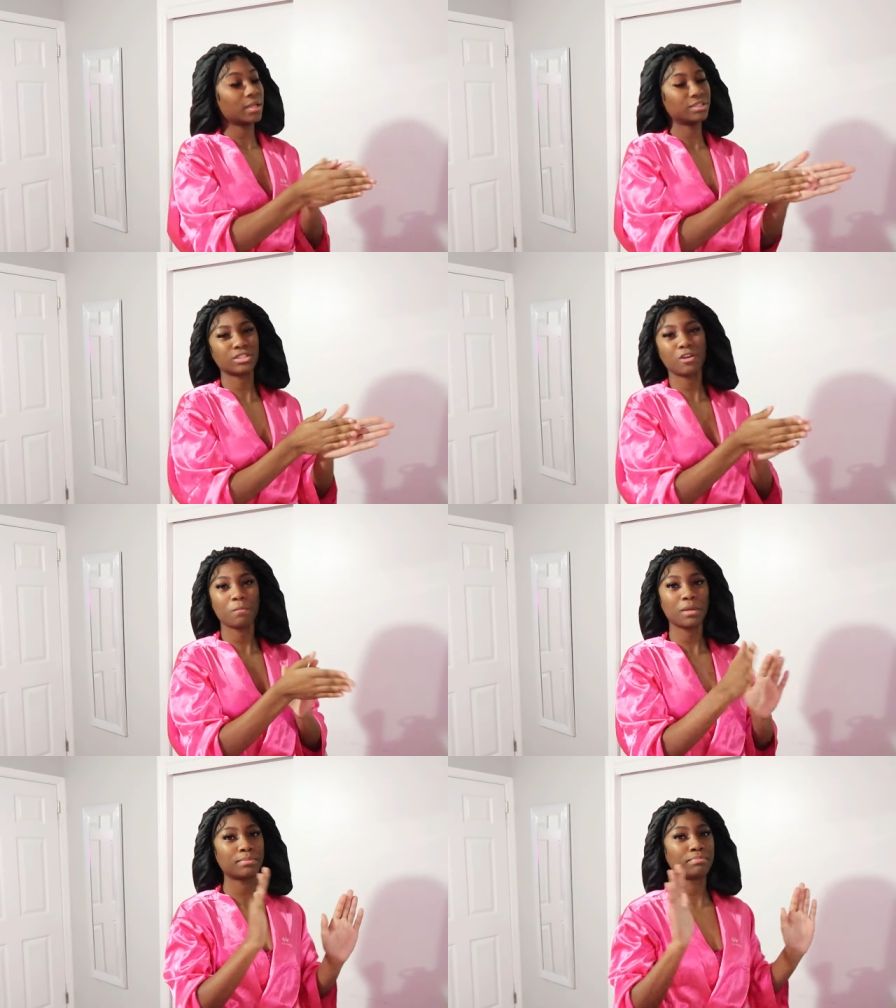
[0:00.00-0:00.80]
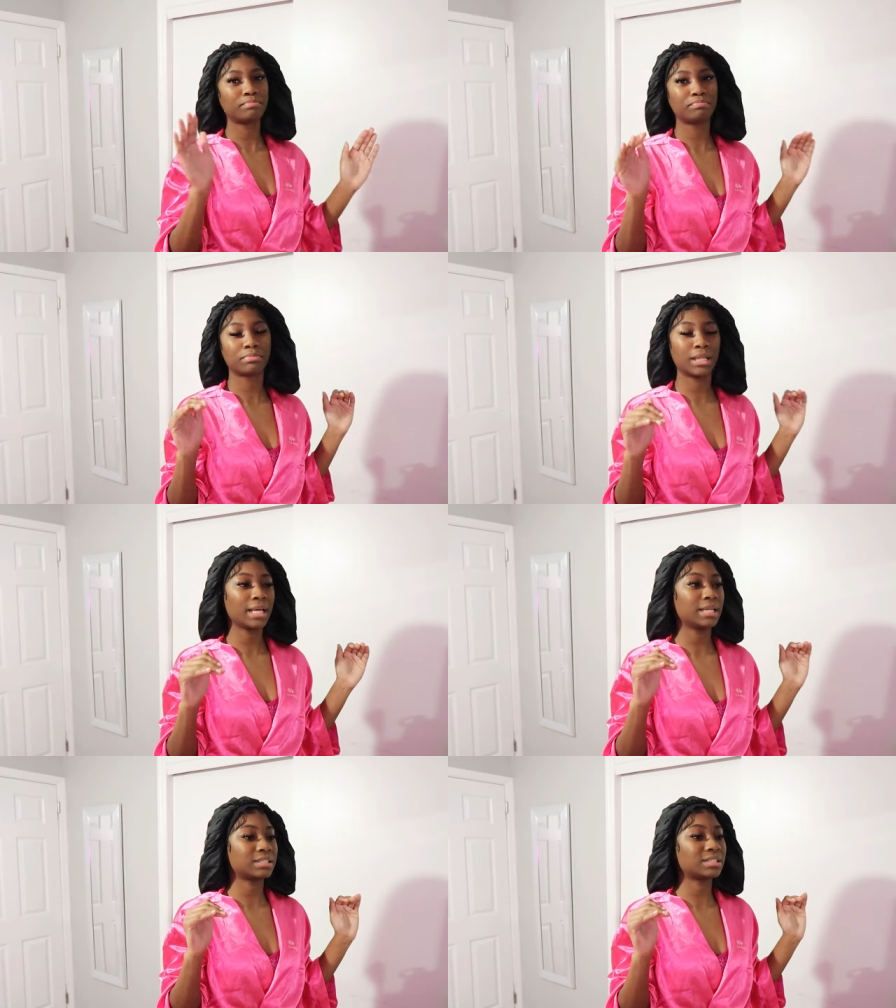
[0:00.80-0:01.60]
Just gonna be
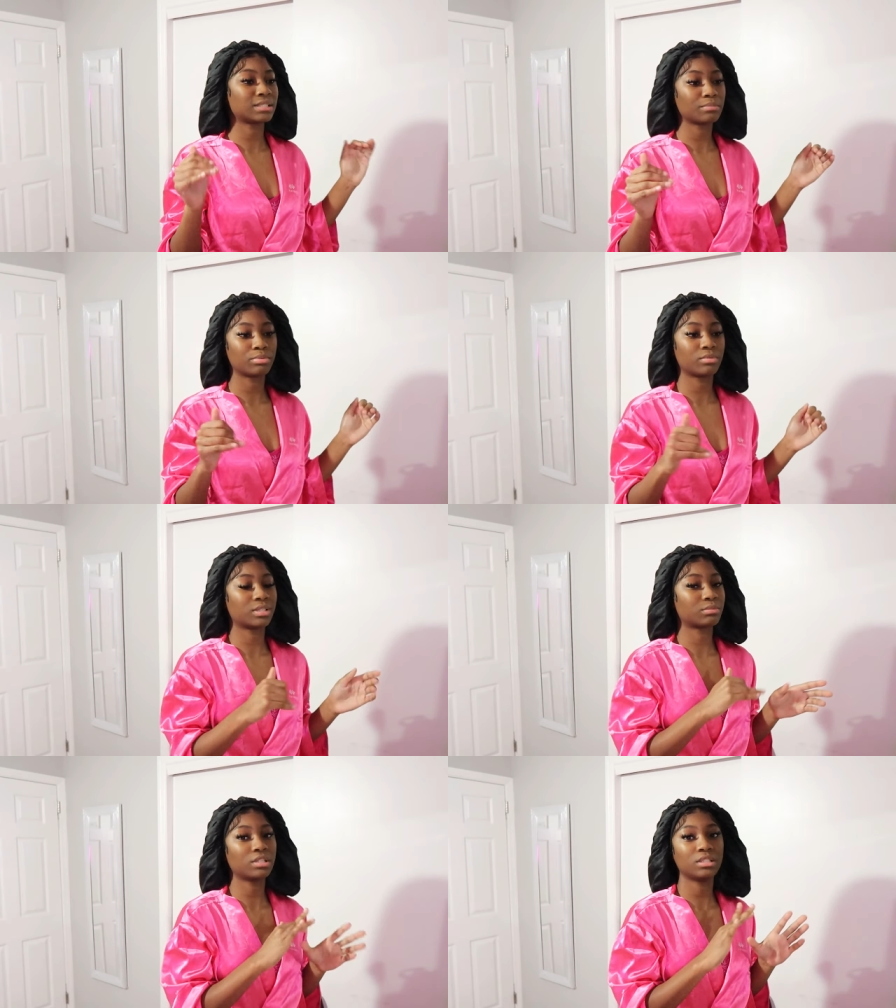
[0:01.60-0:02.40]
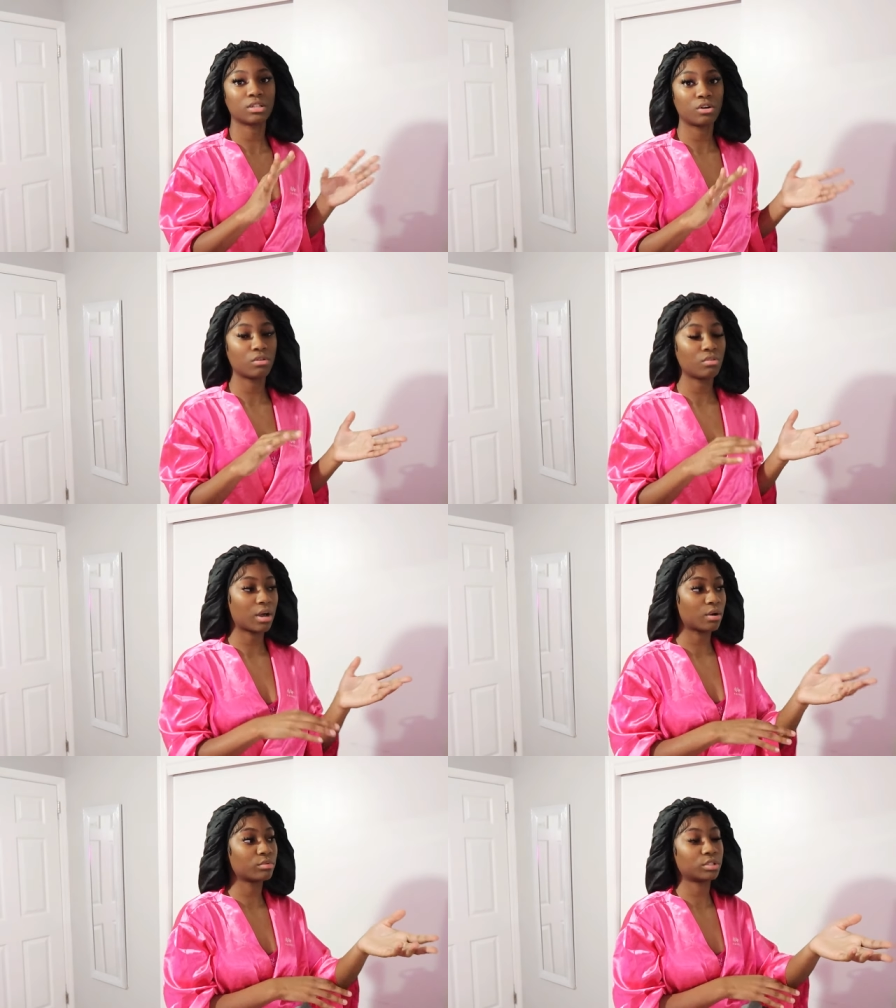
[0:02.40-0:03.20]
plain simple, because when it's cold
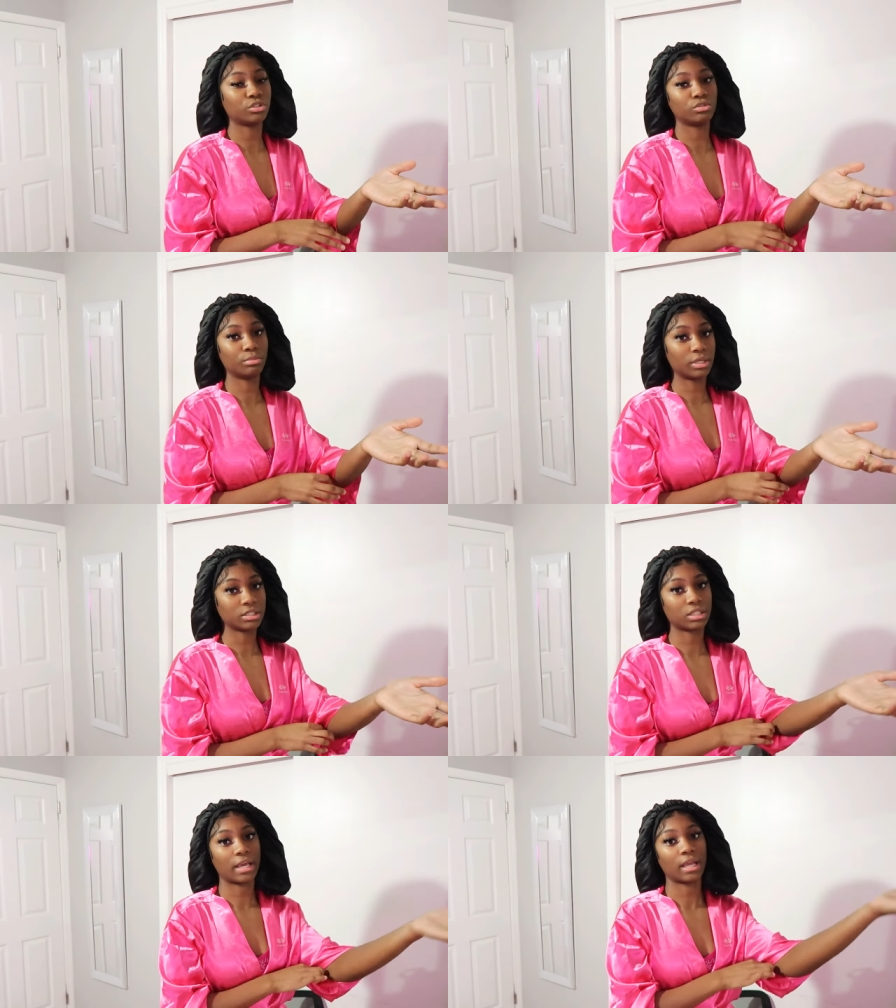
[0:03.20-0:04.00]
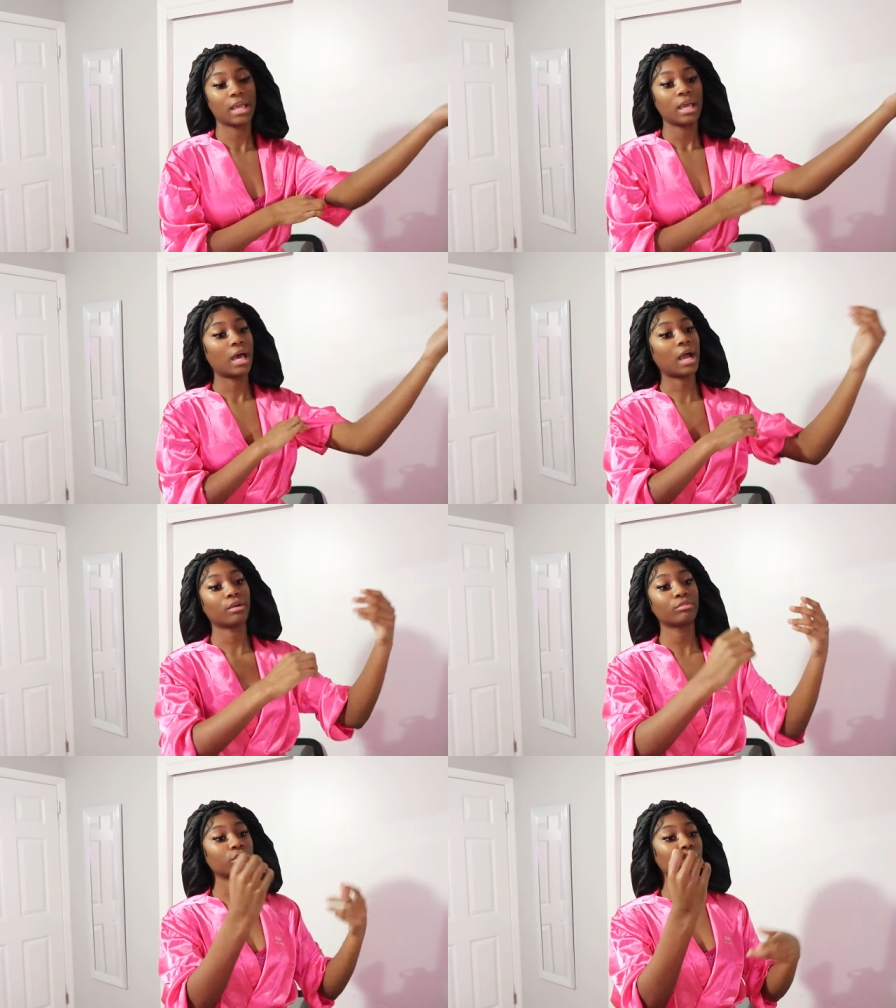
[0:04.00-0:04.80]
I don't really do much. Like, I
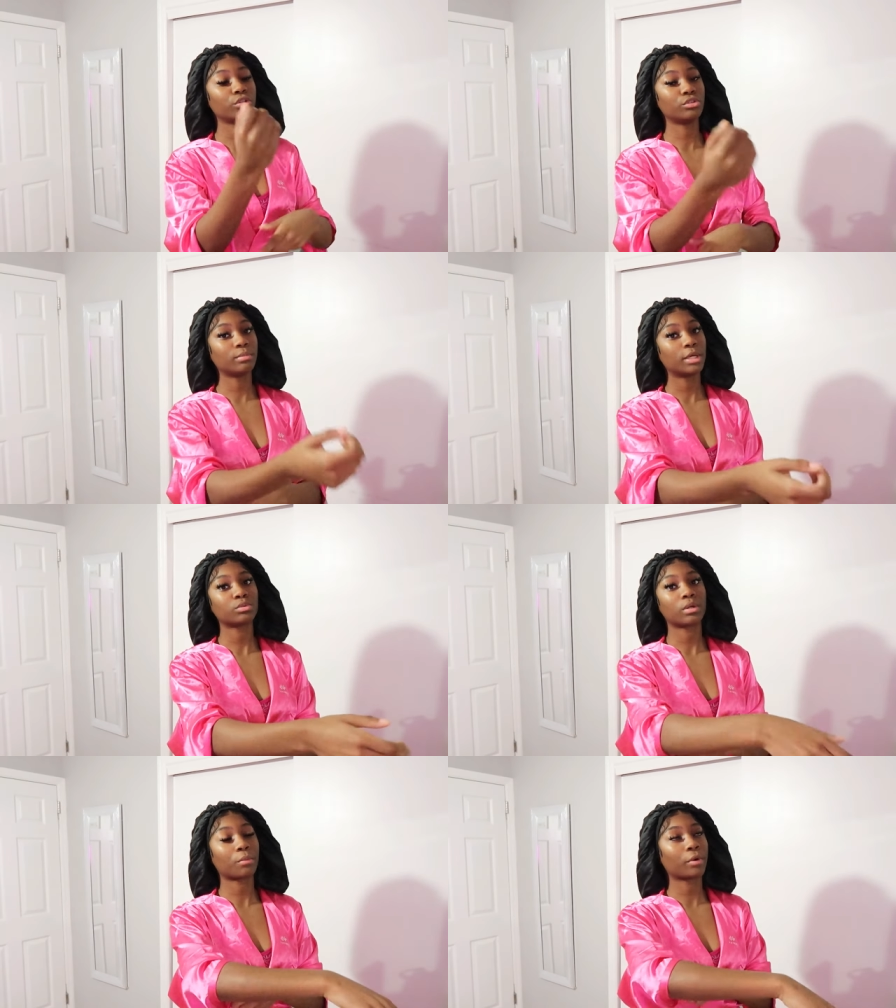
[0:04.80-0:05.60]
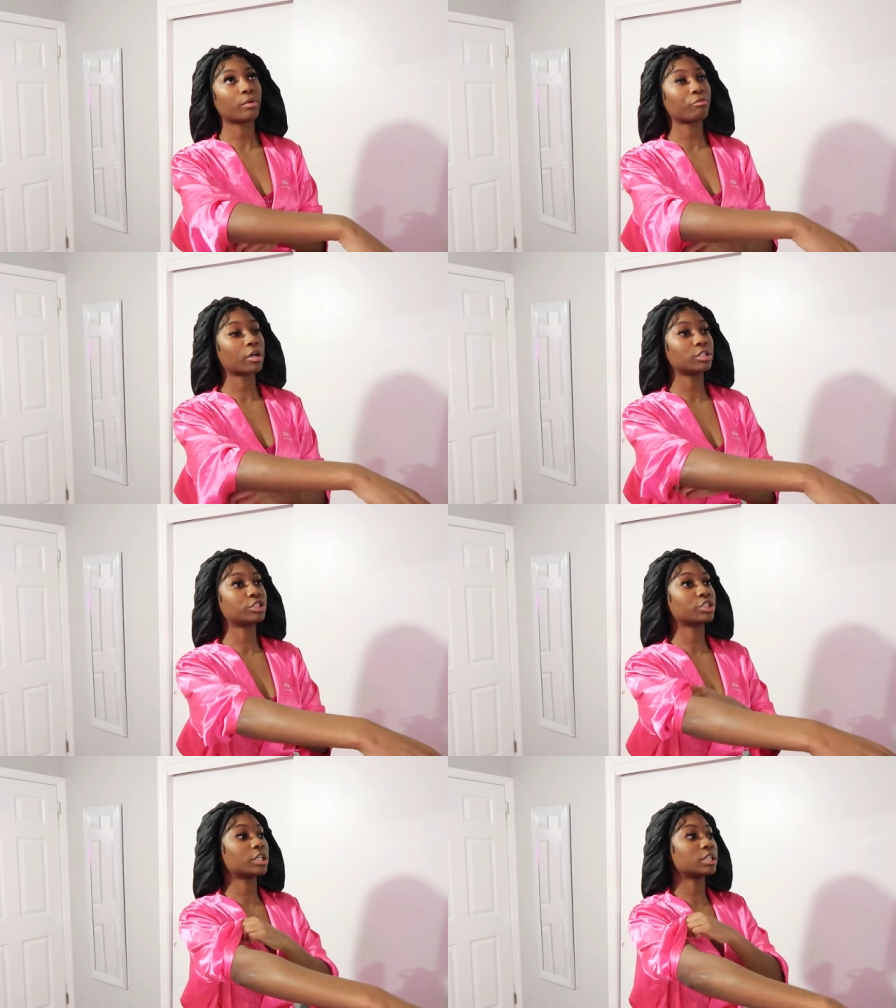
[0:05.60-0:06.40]
can really only do much when I'm wearing a regular
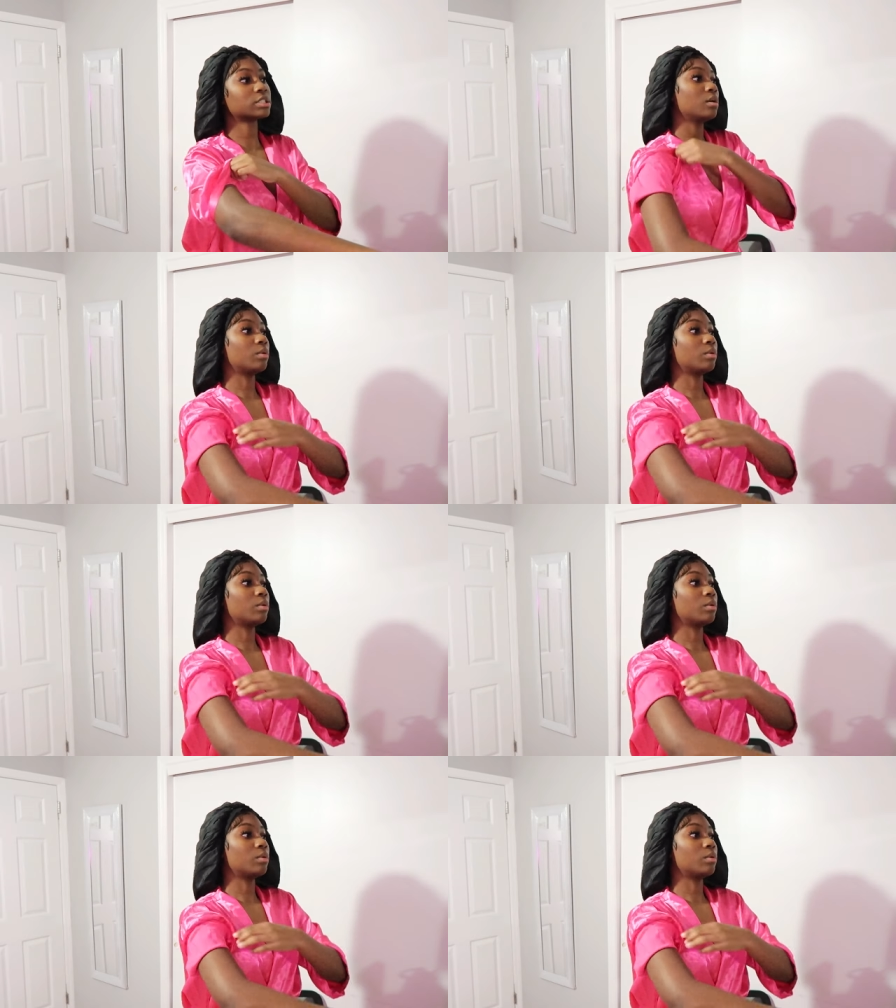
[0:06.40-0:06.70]
shirt.